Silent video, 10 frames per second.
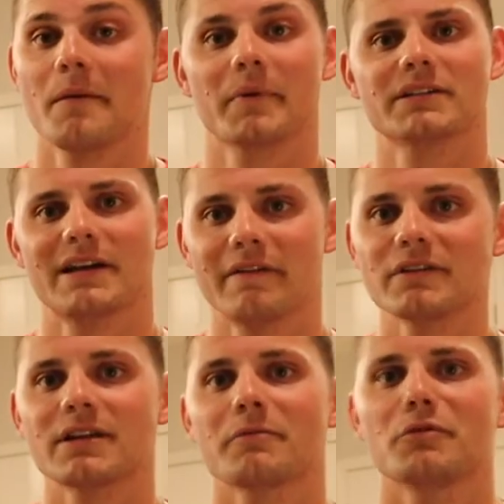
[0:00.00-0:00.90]
because
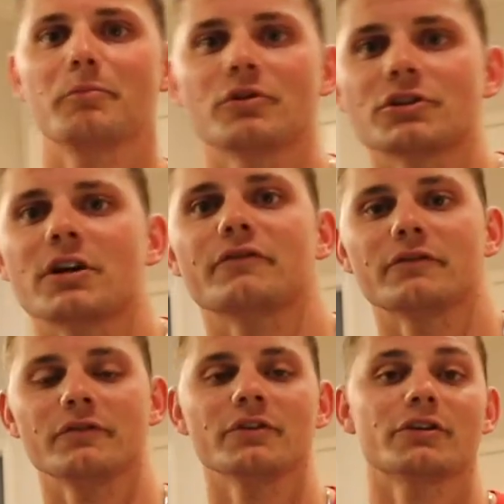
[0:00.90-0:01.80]
every time you push off
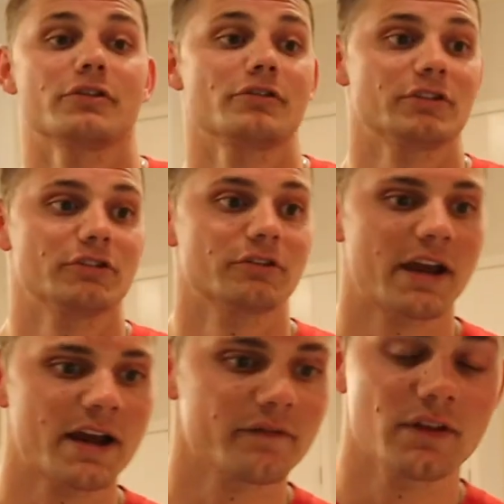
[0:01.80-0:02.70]
your foot, you're using your
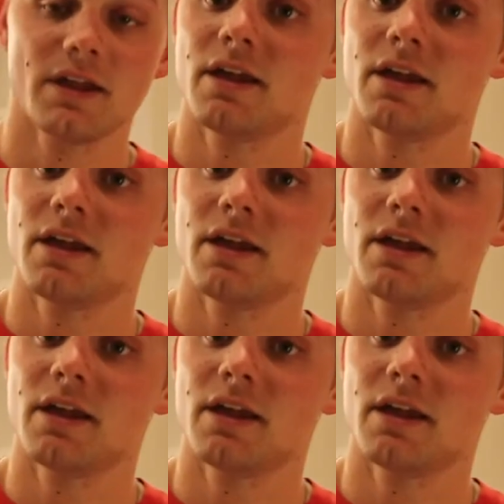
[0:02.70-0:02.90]
calf.